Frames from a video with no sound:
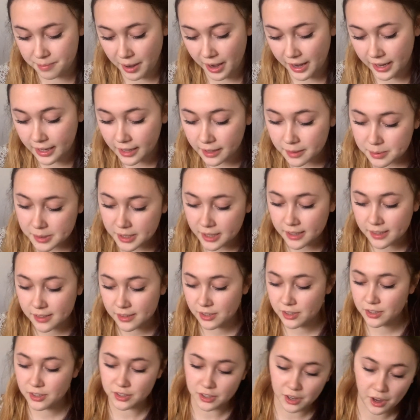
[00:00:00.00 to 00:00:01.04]
I keep saying
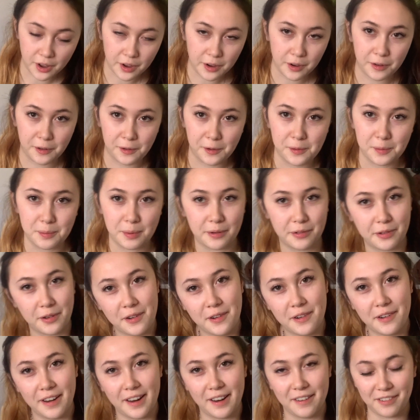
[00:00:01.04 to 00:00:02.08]
so
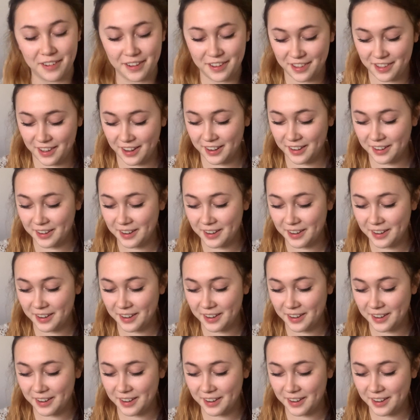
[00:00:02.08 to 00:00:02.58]
before everything,